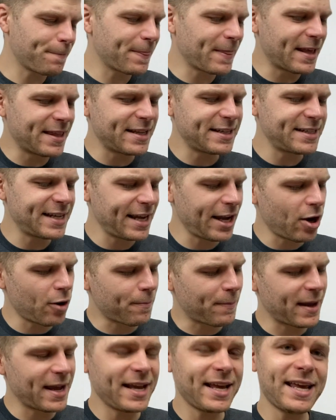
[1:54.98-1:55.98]
And then taking our
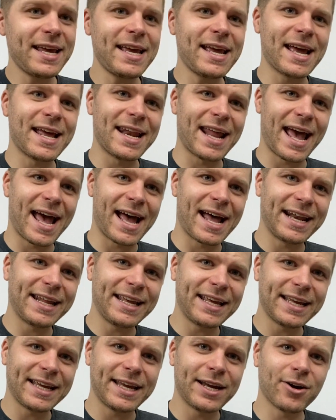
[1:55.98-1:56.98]
pinky and adding
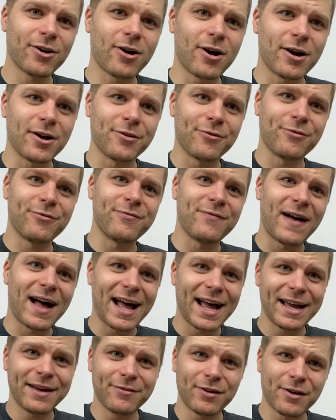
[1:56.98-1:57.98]
it here on
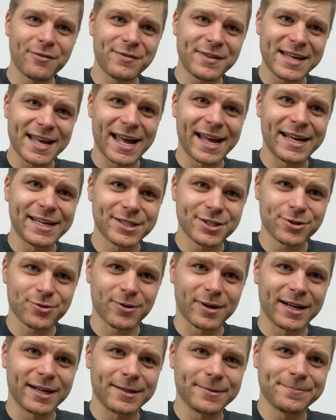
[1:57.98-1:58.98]
5 of the A
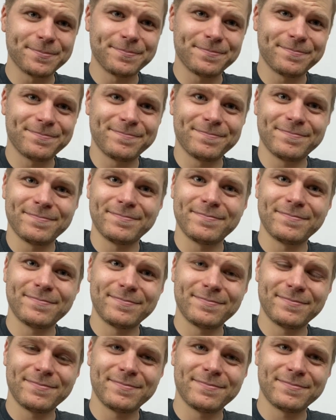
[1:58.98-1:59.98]
string.
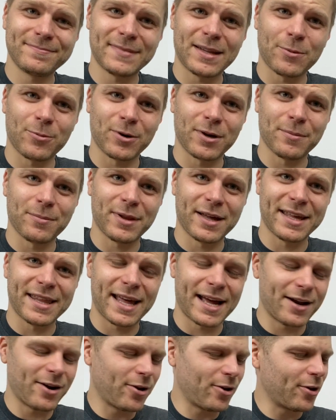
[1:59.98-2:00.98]
We're going to play
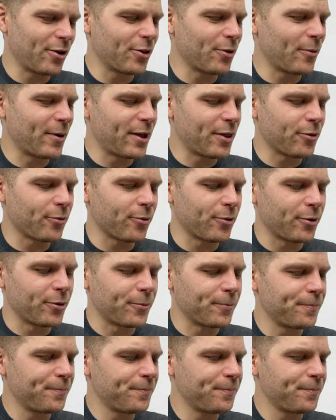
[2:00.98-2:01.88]
that all the way through.